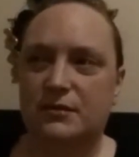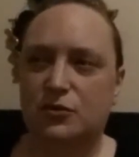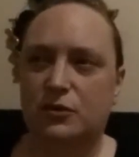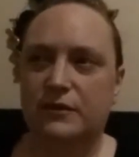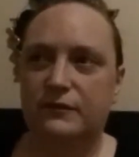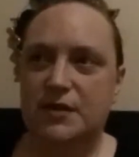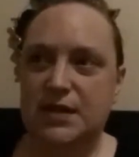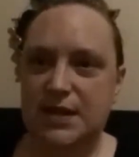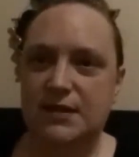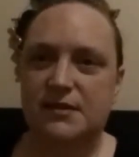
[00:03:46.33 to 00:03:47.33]
sort of
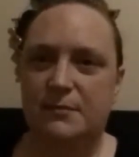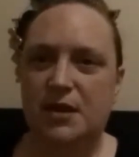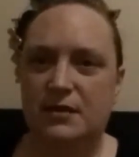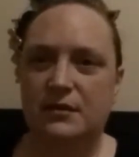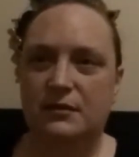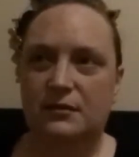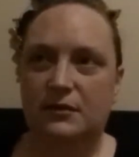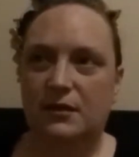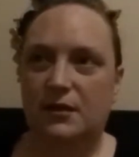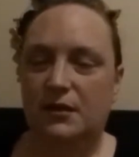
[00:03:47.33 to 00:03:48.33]
tease me,
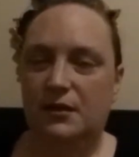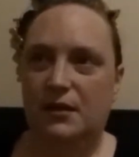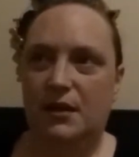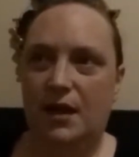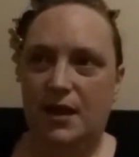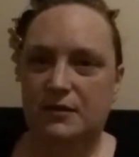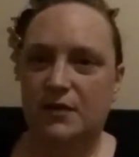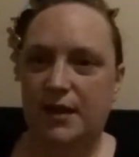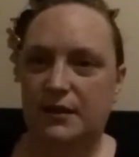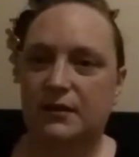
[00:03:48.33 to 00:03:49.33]
and
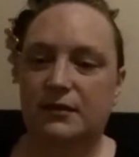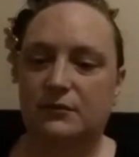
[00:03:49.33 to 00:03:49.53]
like